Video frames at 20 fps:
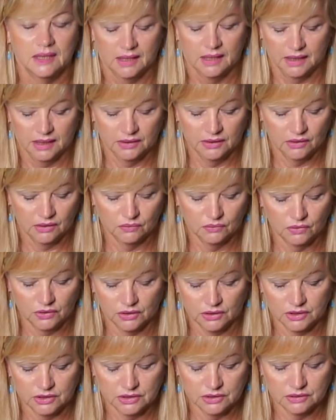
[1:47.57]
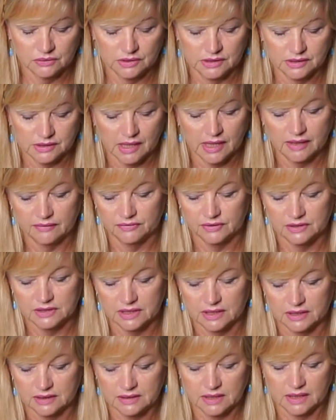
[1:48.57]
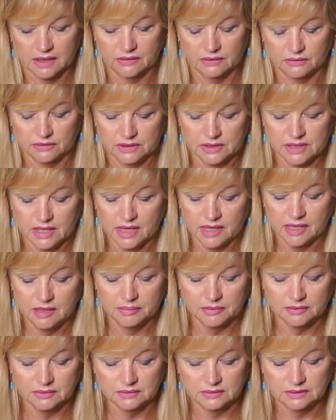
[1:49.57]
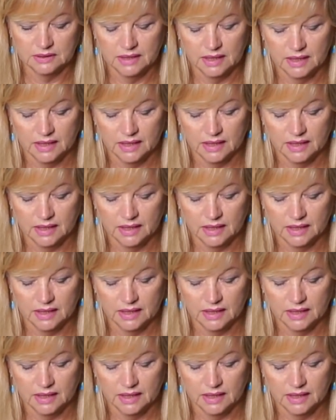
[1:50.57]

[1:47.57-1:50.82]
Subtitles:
And what I do is have the deck down on the table